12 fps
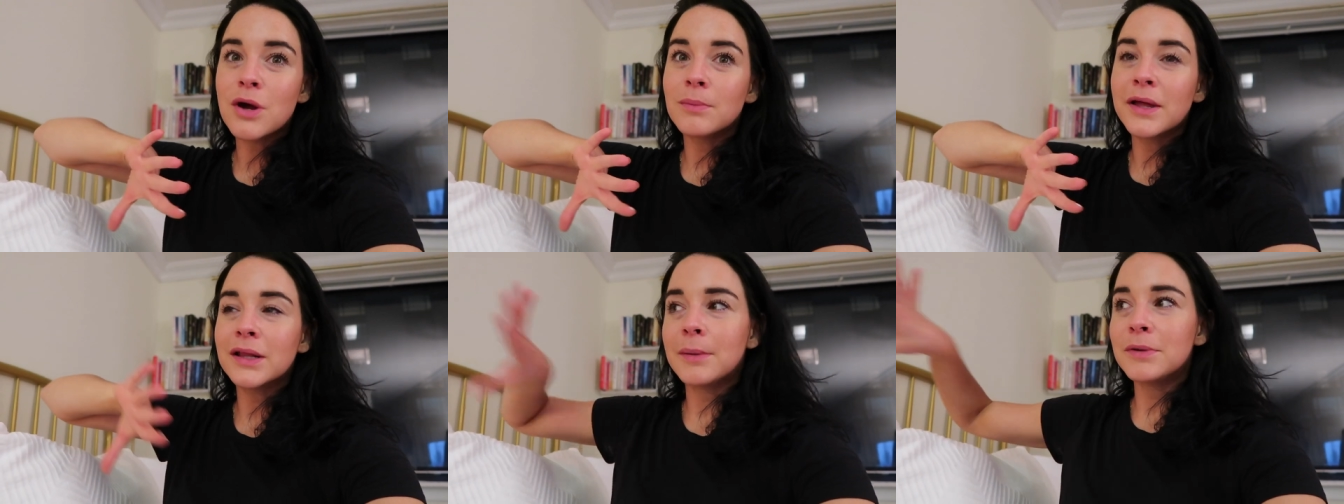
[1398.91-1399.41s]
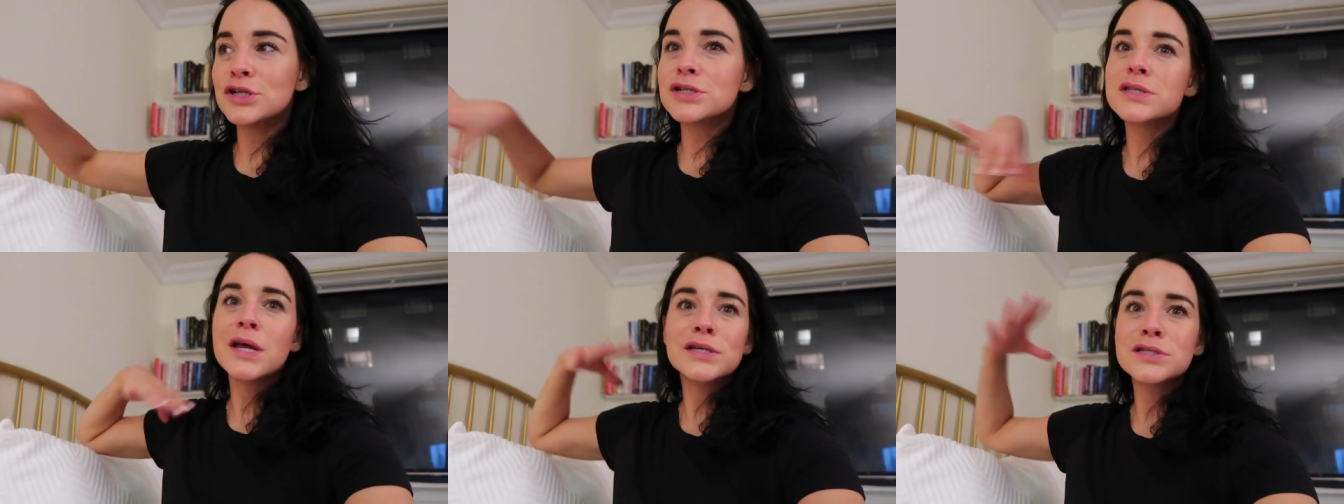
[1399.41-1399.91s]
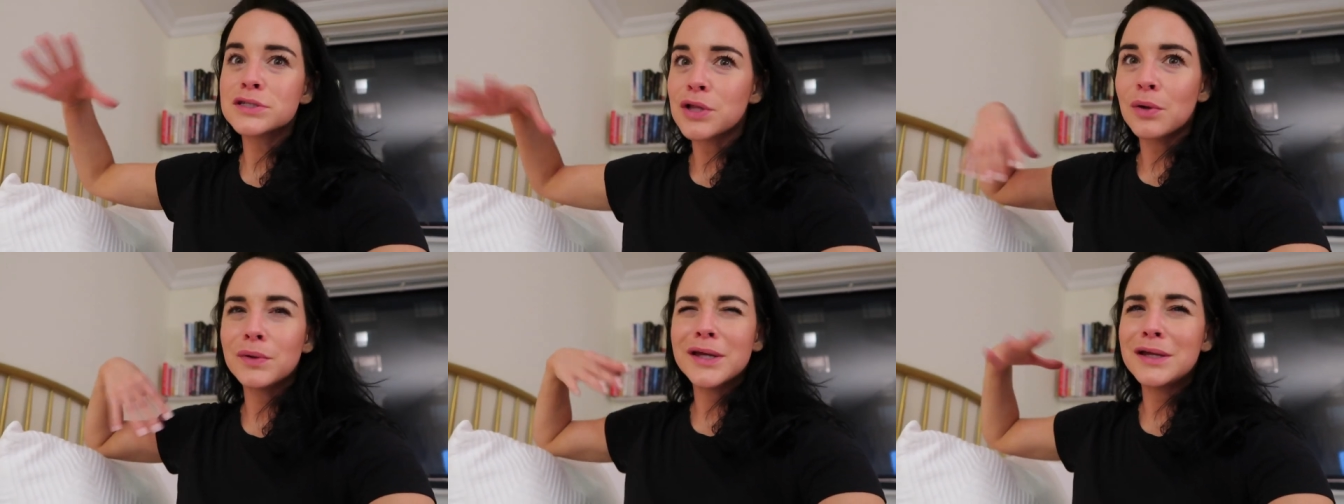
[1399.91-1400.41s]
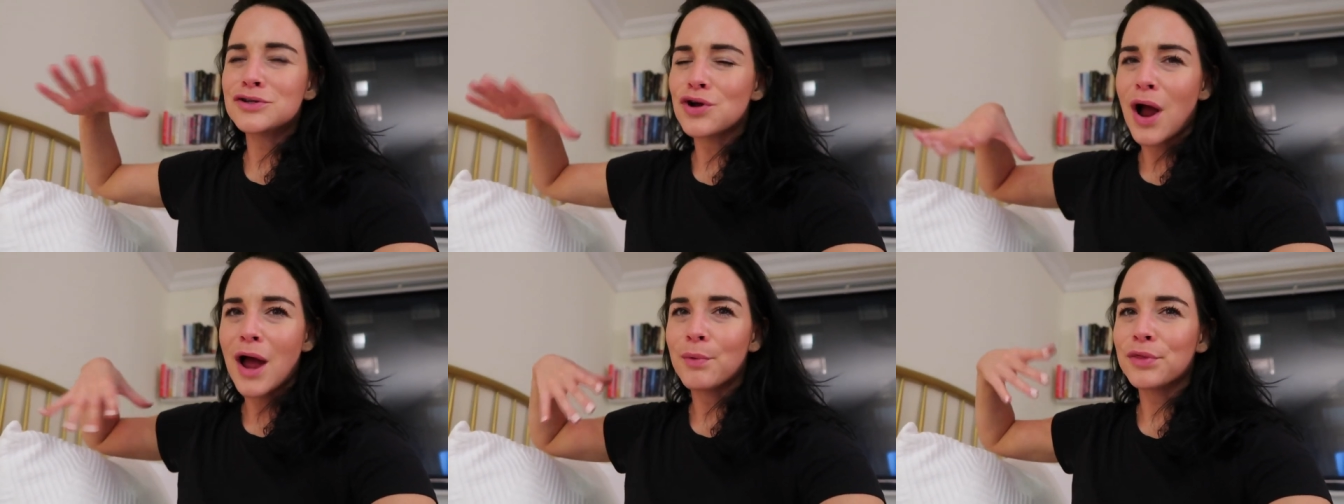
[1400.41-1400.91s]
So I'm like, let me just like slowly
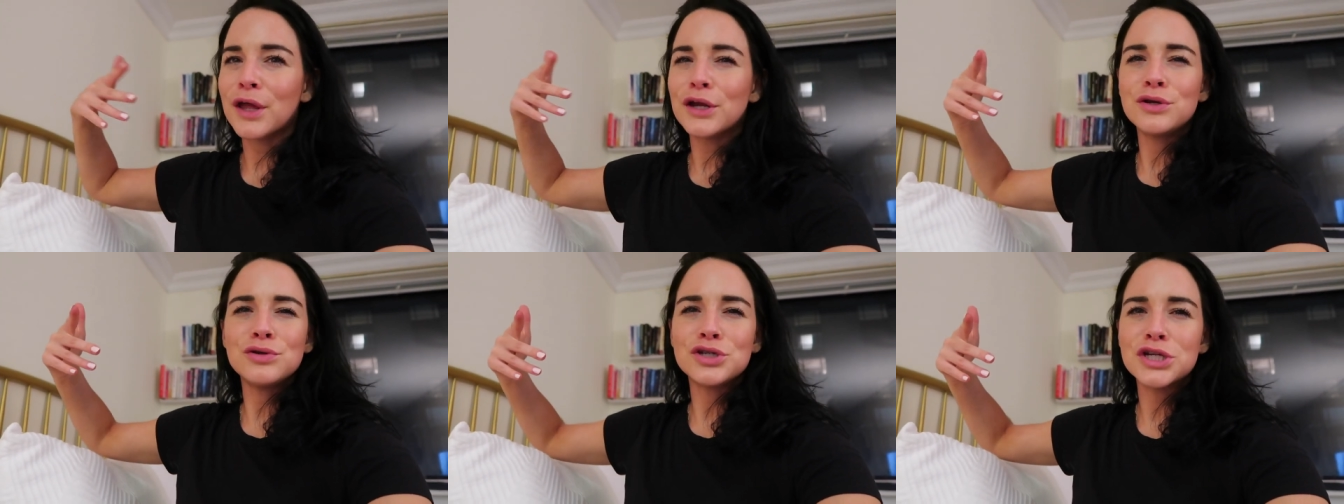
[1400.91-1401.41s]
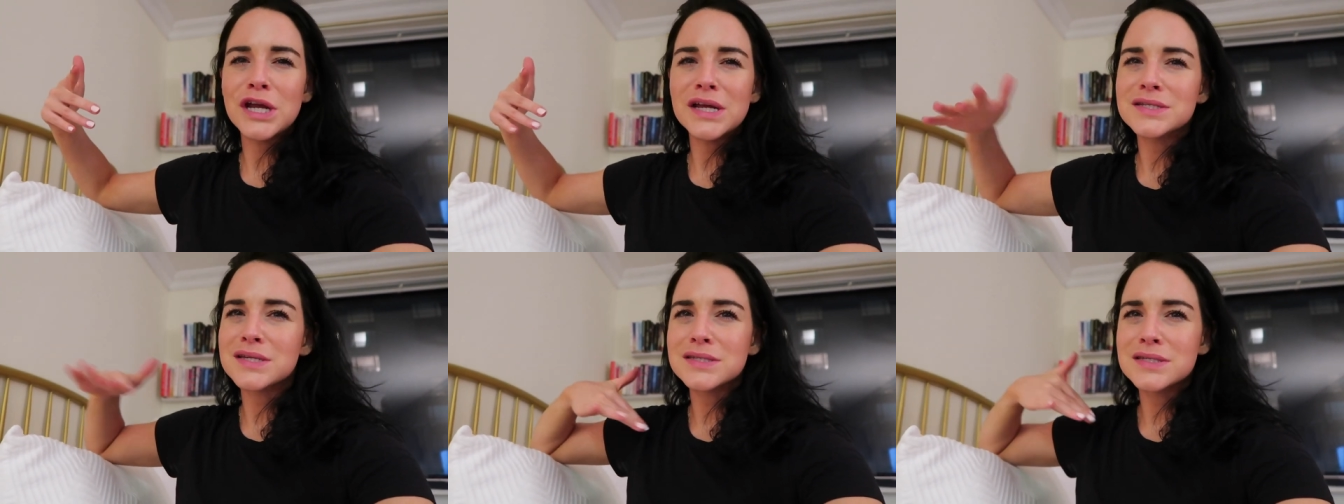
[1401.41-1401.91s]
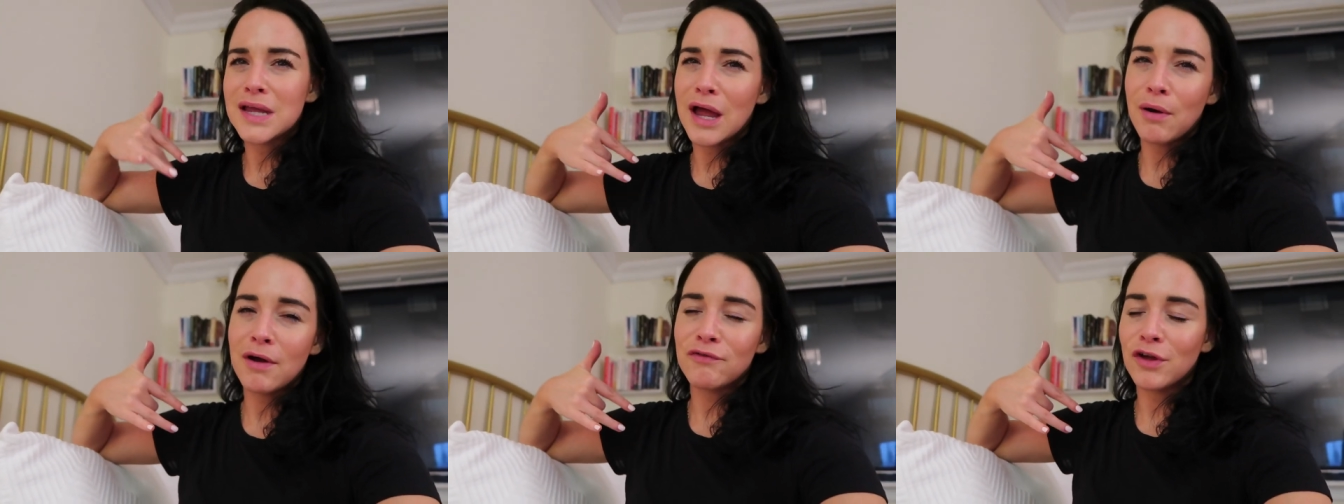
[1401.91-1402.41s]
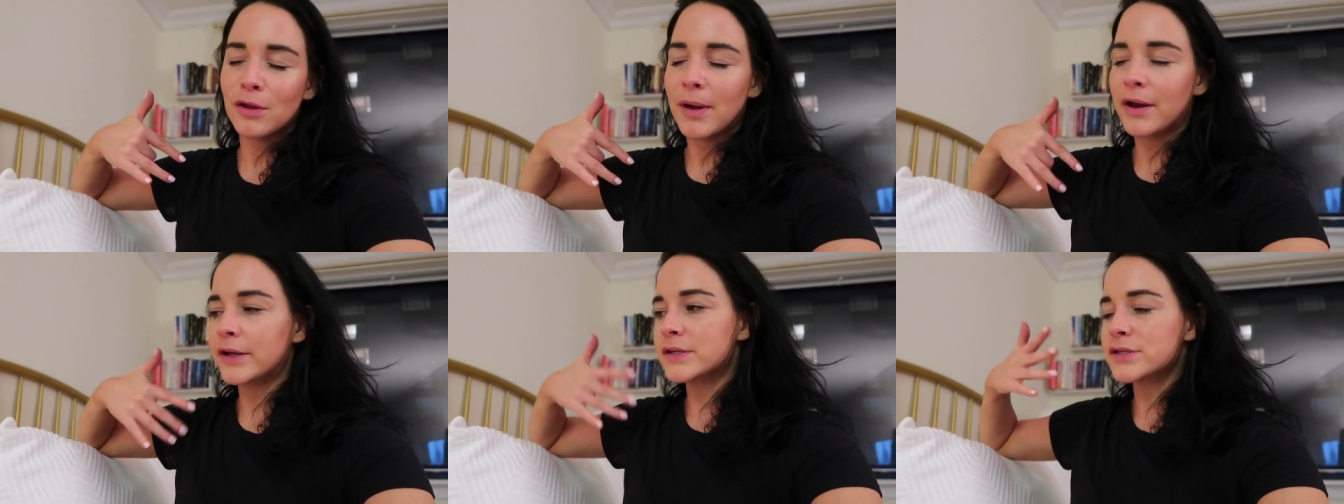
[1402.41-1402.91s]
try with like new sheets and see how I feel
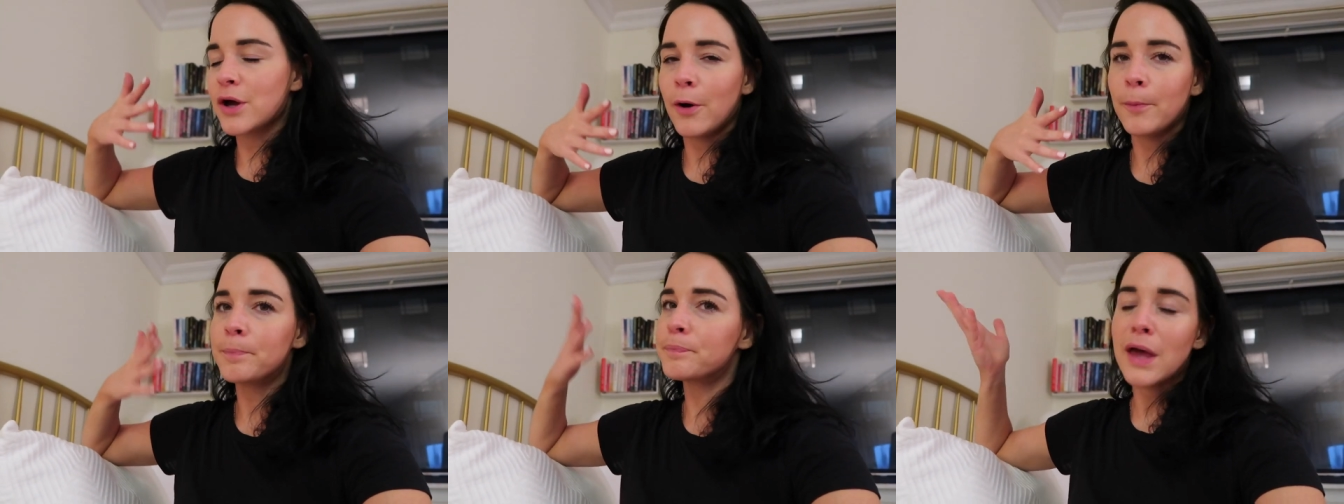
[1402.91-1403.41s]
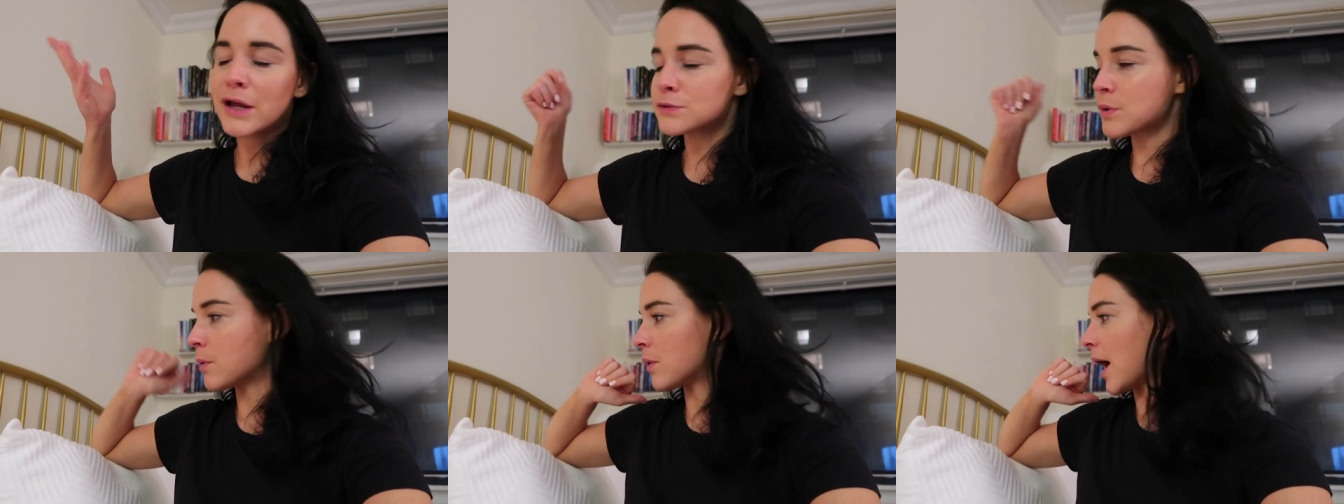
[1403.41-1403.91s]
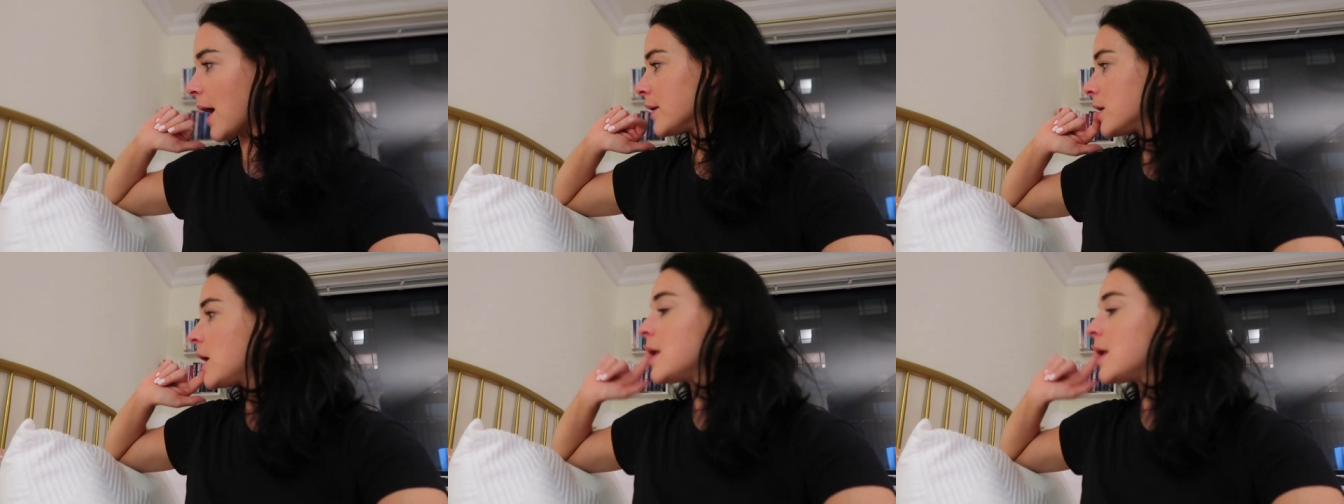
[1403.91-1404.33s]
about it. So that's where we're at.